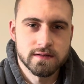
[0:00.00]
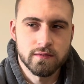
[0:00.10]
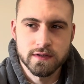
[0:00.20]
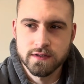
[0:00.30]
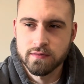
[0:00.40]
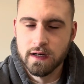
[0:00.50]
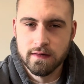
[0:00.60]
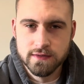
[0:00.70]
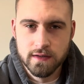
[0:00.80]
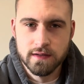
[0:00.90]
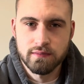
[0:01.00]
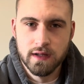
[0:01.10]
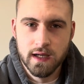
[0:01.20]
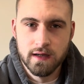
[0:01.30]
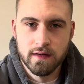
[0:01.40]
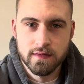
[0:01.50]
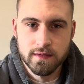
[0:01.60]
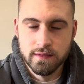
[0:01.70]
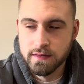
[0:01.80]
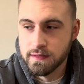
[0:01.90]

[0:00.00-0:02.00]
which is what I was already planning on doing.